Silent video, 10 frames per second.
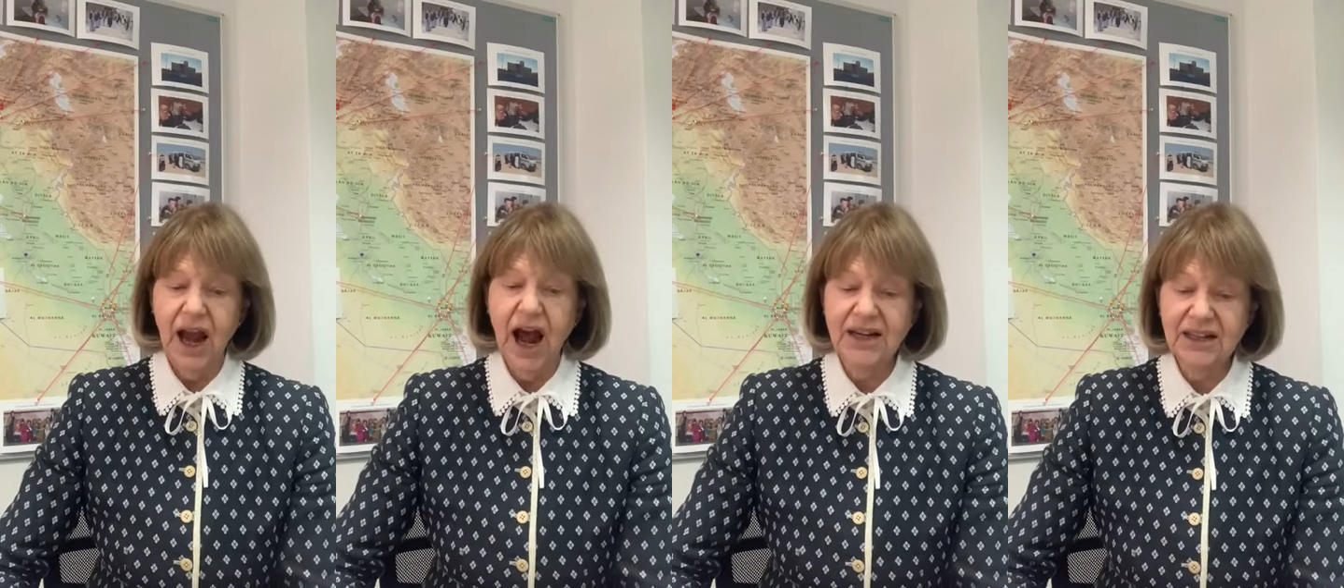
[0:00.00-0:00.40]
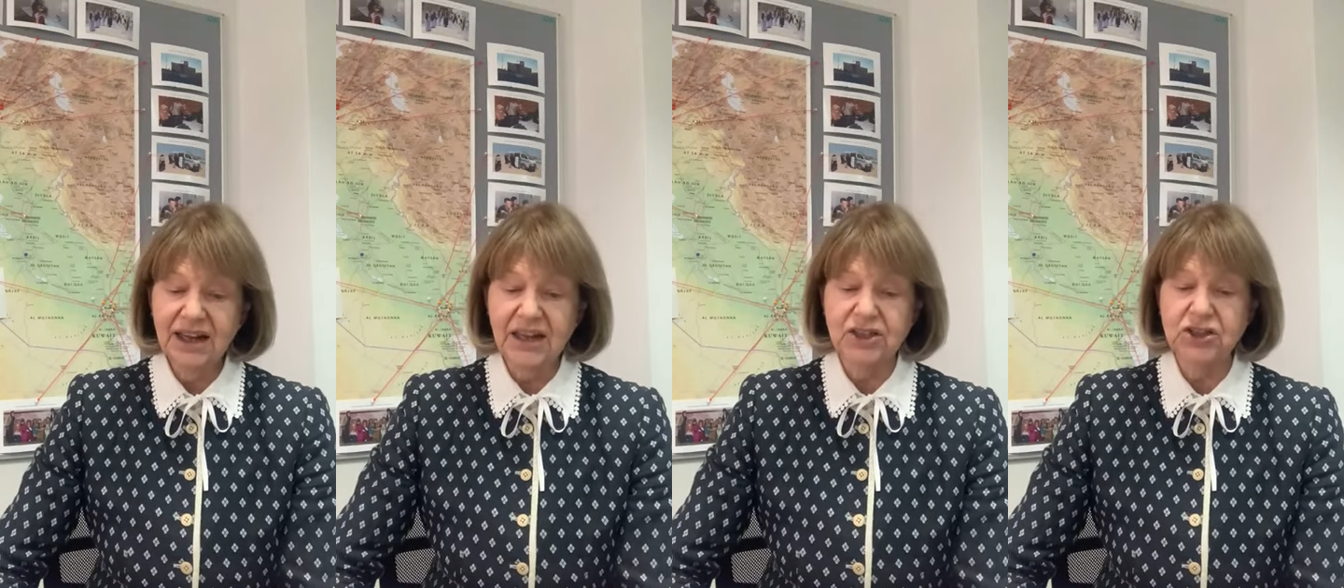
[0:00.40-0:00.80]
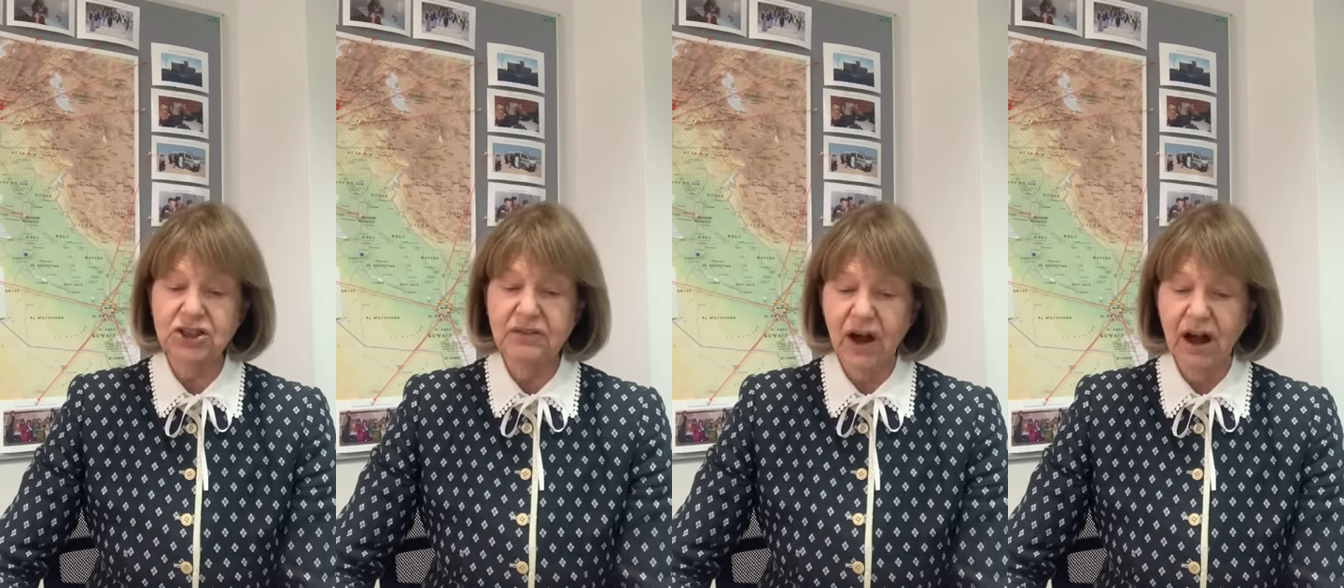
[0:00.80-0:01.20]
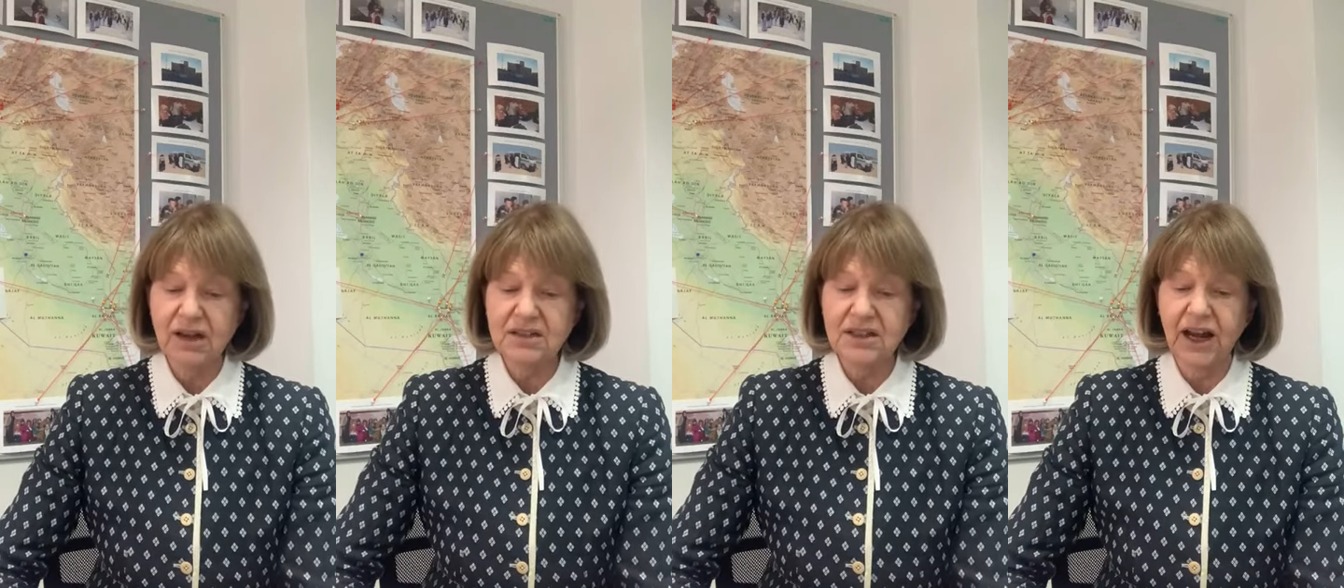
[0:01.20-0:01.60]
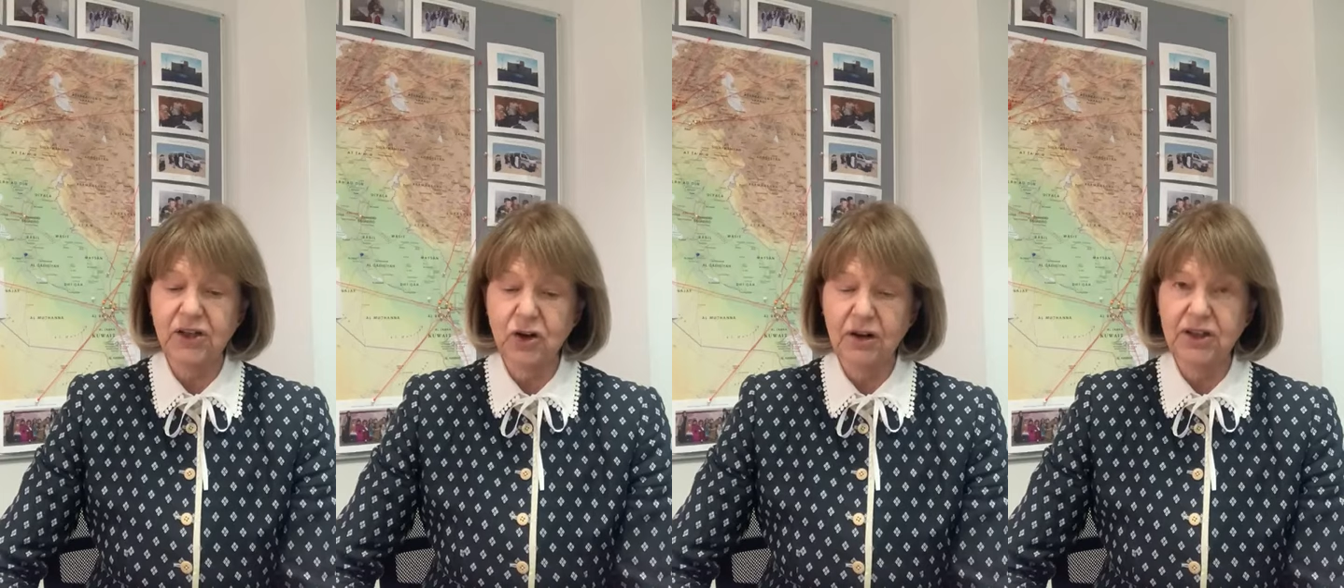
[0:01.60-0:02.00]
unleash Iraq's
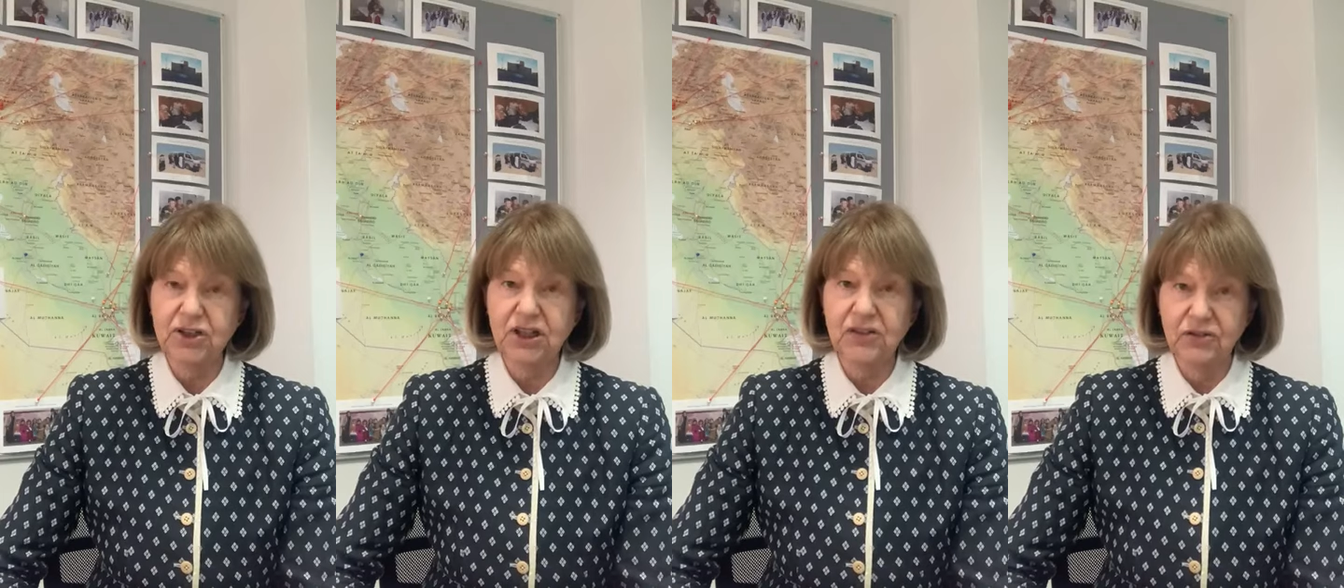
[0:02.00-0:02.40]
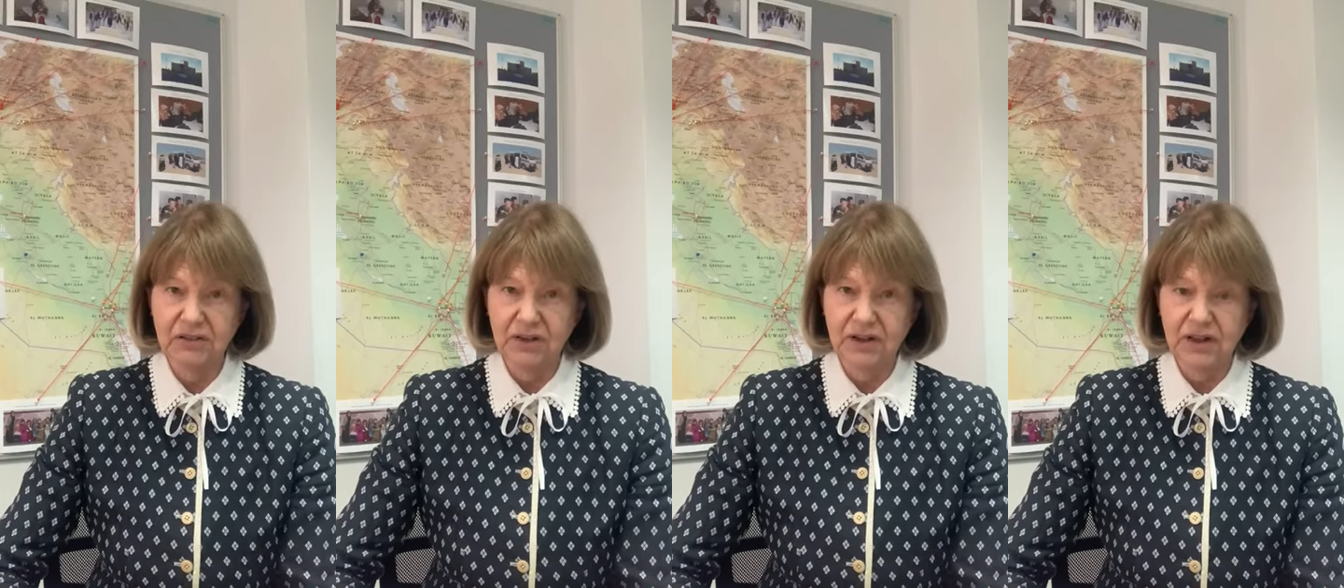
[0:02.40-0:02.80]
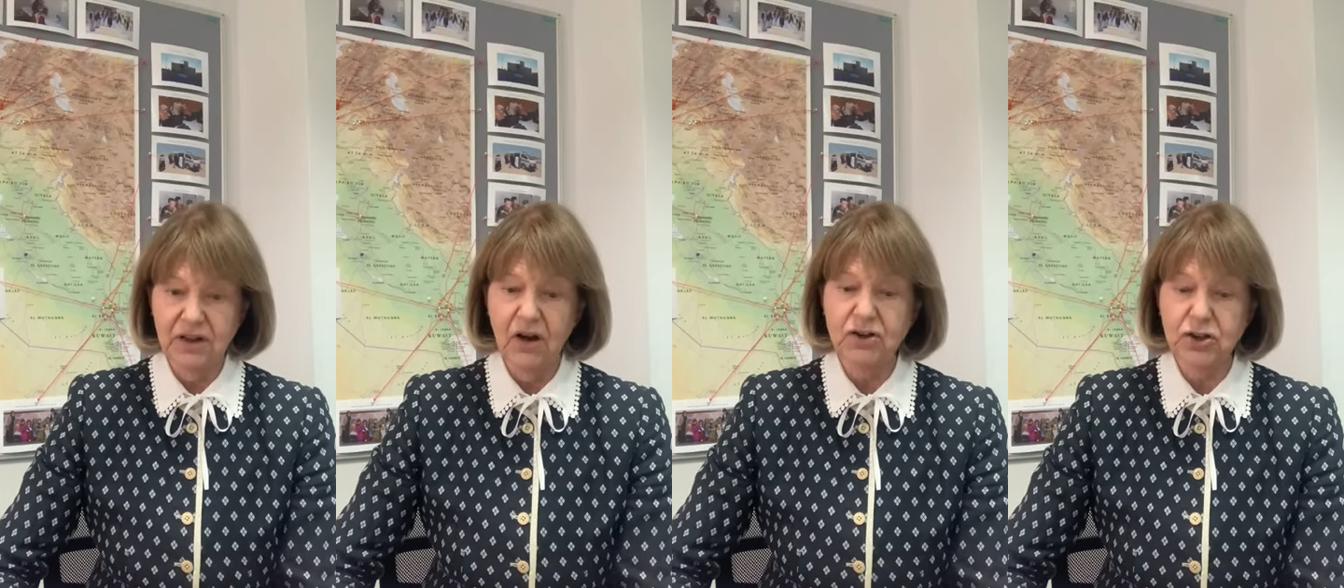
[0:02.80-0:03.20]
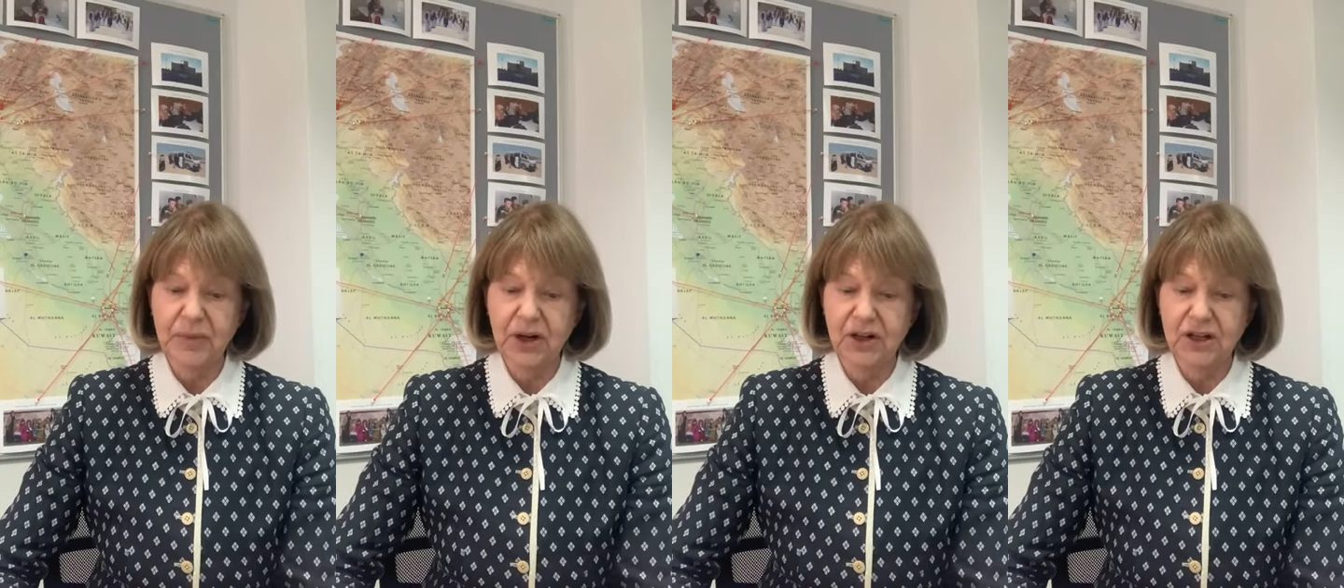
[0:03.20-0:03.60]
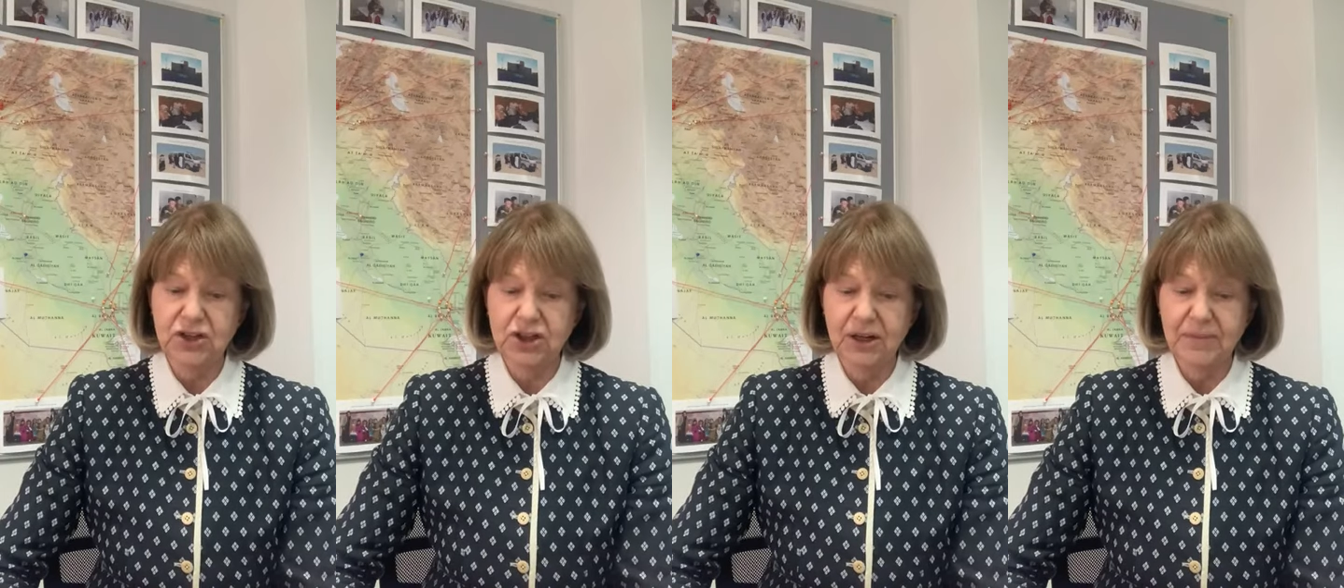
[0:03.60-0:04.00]
technology-driven
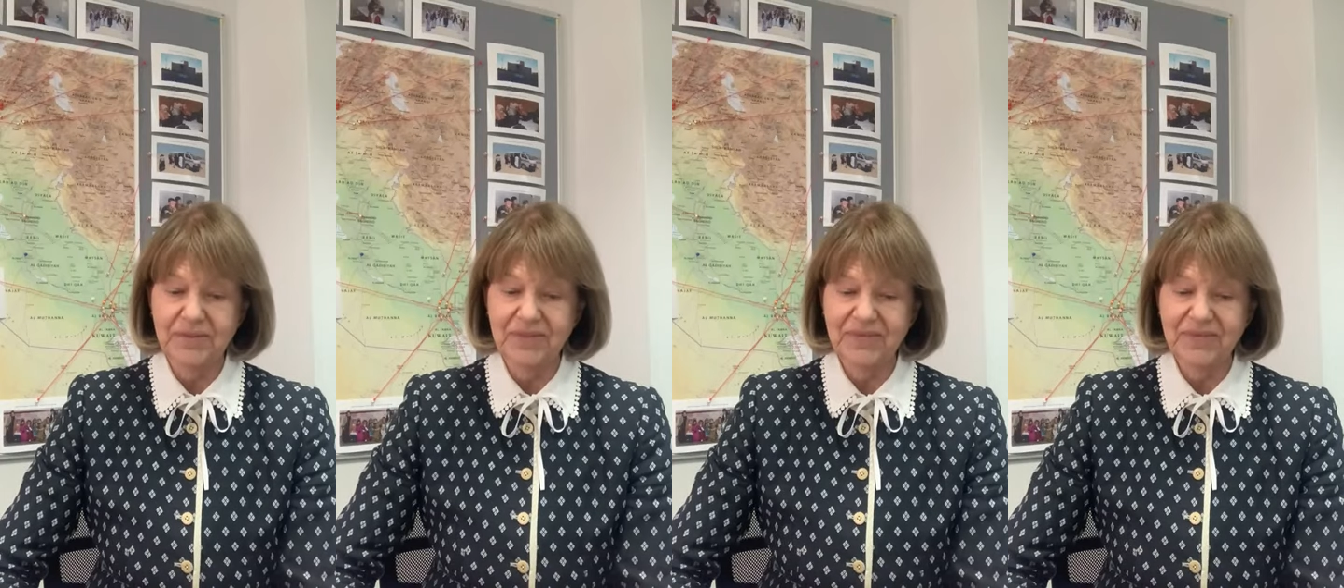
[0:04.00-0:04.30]
entrepreneurship.